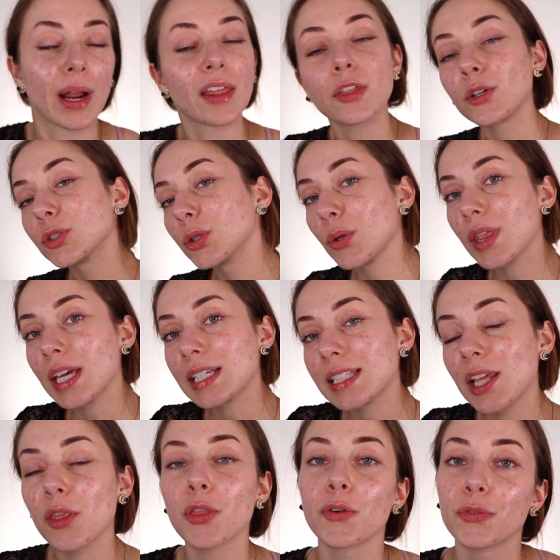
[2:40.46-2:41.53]
rather do this
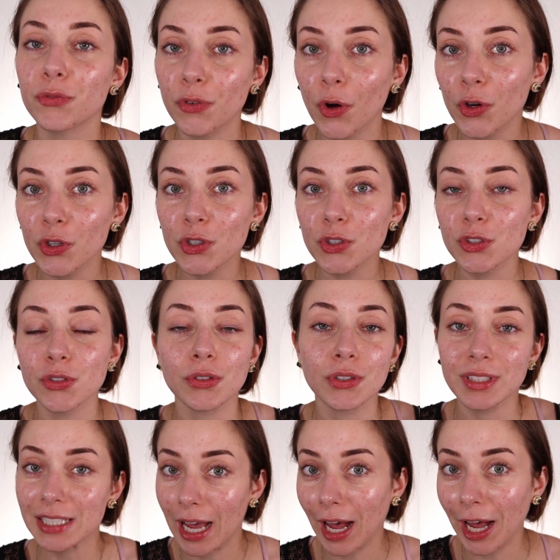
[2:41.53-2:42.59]
the first
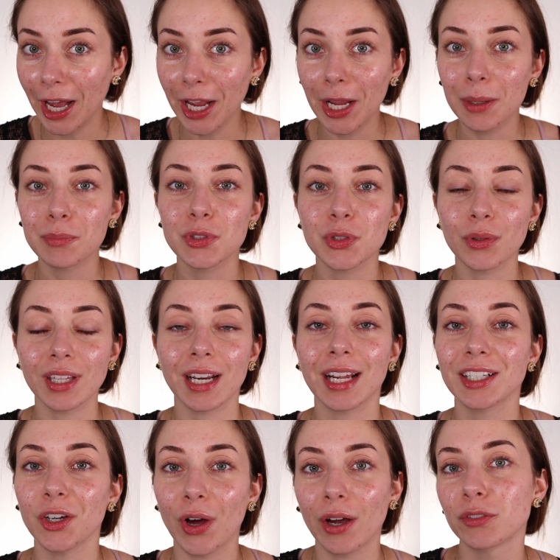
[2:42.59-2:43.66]
time, so then I
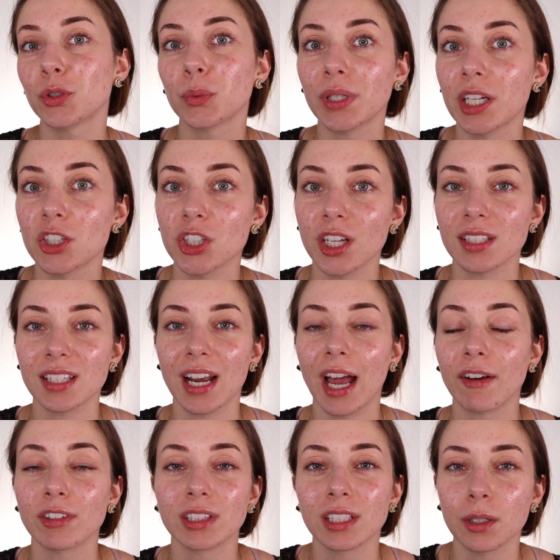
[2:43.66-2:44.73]
don't have to readjust and
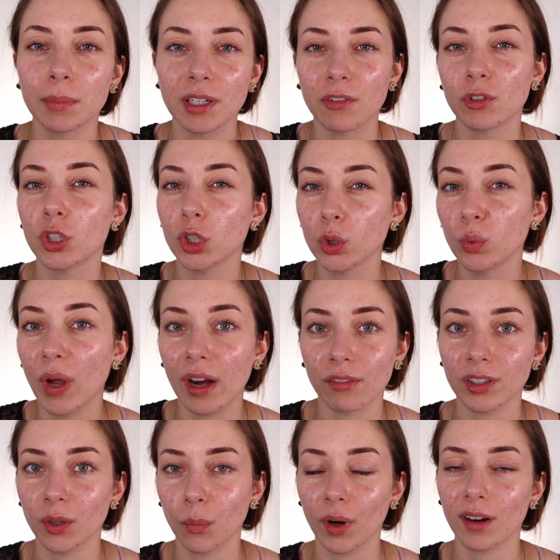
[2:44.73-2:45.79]
have a little bit of glue
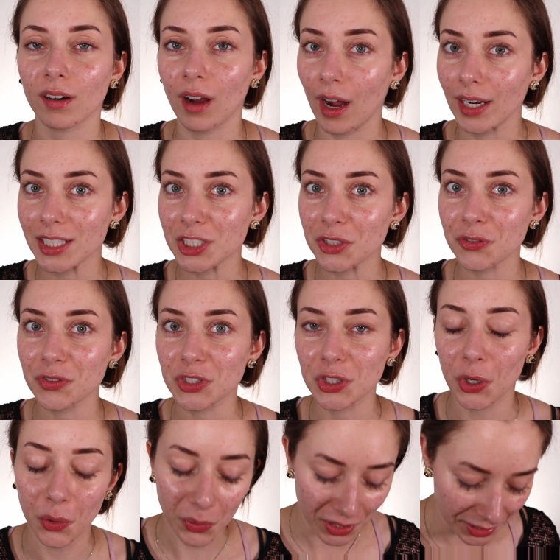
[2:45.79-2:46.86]
everywhere, kind of. So,